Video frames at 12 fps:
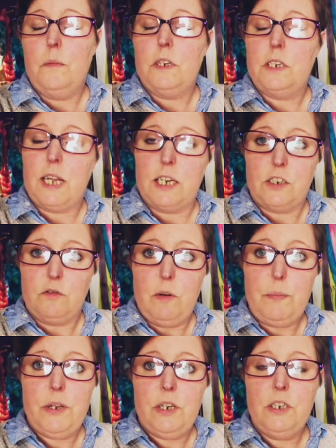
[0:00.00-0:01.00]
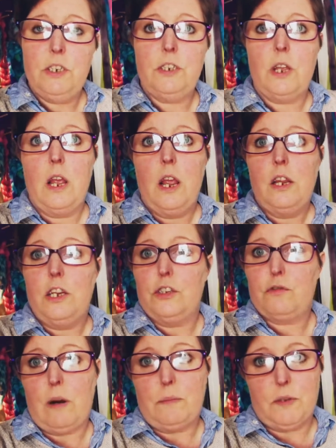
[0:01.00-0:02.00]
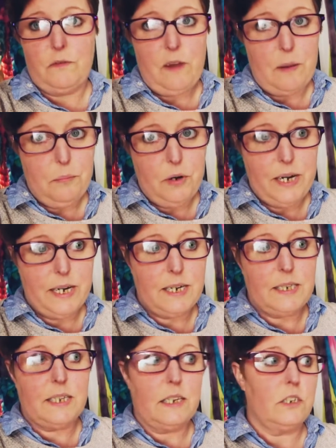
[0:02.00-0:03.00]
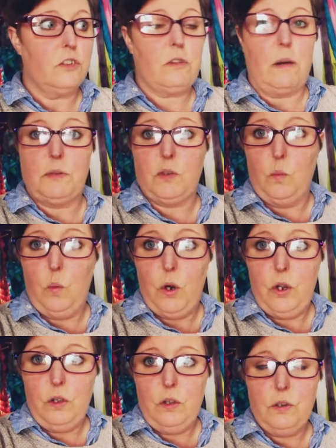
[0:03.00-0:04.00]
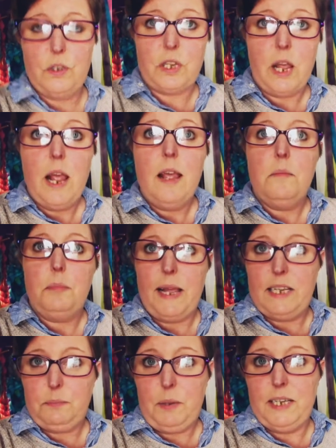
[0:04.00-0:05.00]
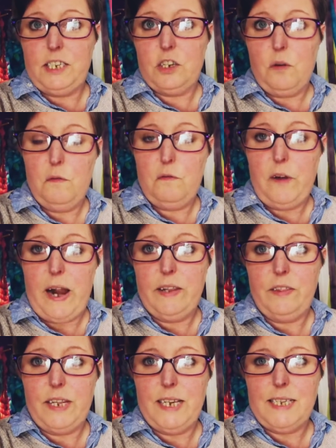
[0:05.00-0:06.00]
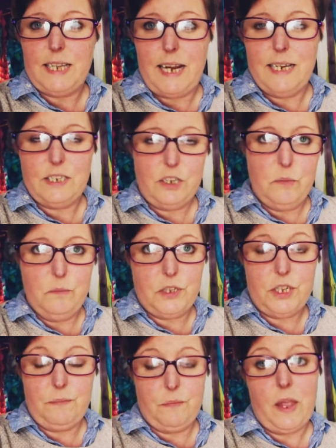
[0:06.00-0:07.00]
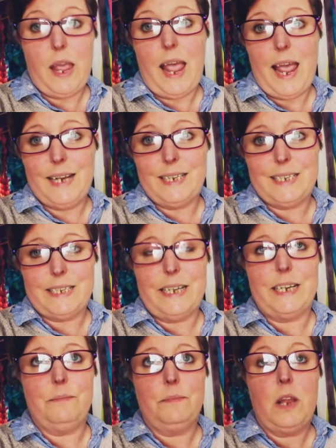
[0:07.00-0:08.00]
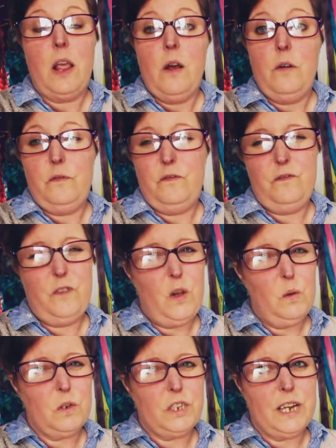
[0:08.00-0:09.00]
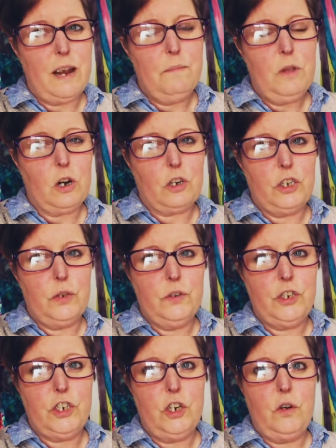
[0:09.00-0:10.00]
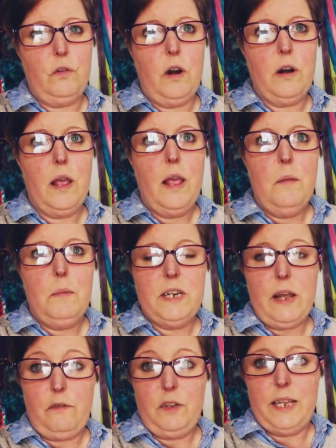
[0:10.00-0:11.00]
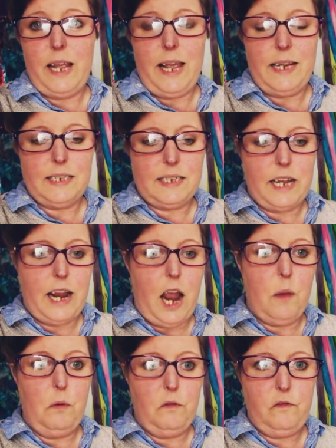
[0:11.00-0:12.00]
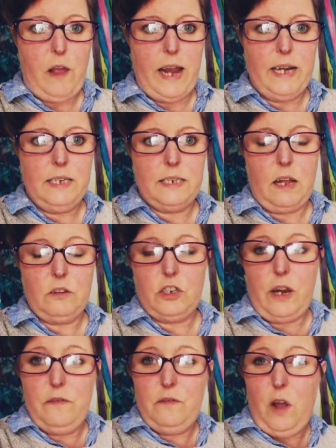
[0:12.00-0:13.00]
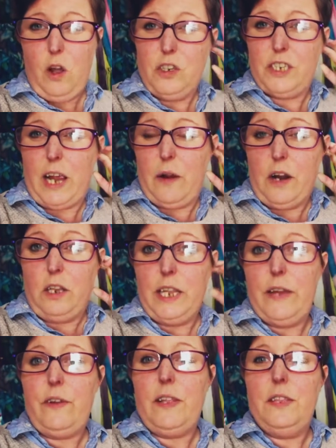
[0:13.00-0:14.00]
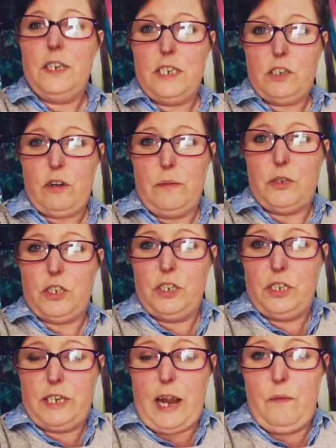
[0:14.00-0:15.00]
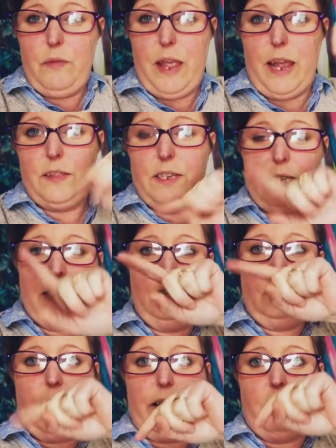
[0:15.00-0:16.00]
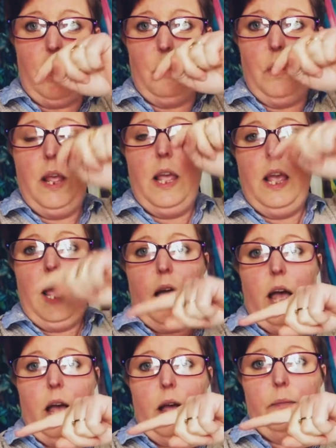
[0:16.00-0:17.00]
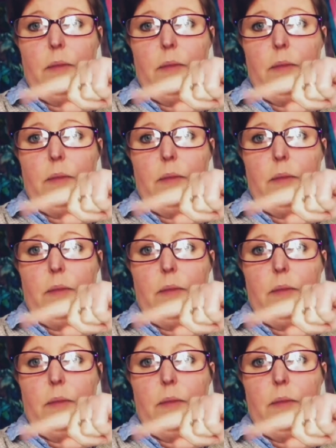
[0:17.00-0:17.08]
textured ribbons, your scraps of fabrics, scraps of wools. Blessed place to go and find these items. Etsy. Folksy, I'm not too sure on, but definitely Etsy. I'll try and hunt out, and I'll leave it in the descriptions down there. There's a little arrow, and